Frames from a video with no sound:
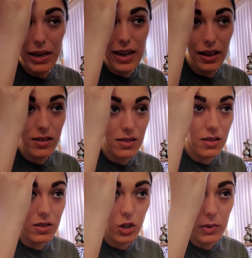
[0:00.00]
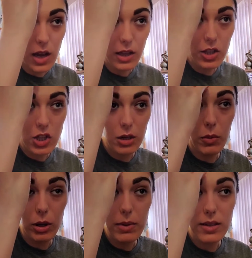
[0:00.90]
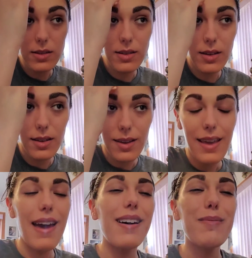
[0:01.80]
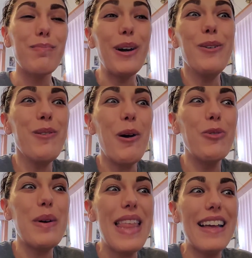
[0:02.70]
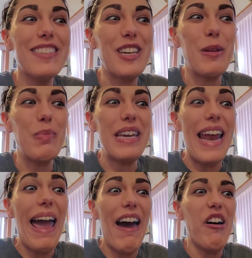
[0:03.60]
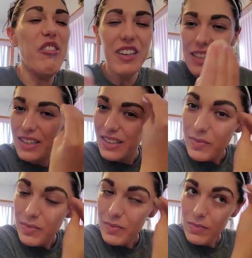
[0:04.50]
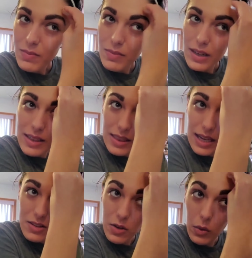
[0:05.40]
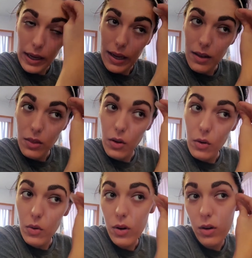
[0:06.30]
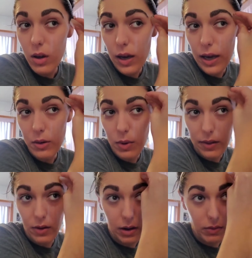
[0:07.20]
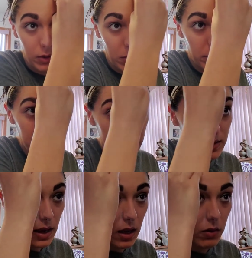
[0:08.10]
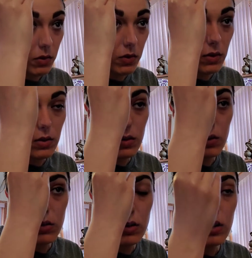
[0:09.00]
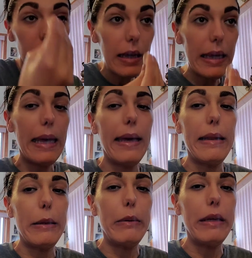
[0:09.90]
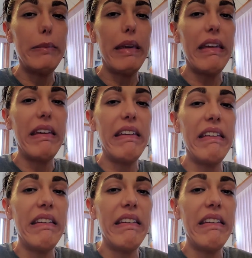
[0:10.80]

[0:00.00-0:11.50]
next dermatology appointment. But who knows when that's gonna be now. That's okay though. I'd rather everyone be safe, including me.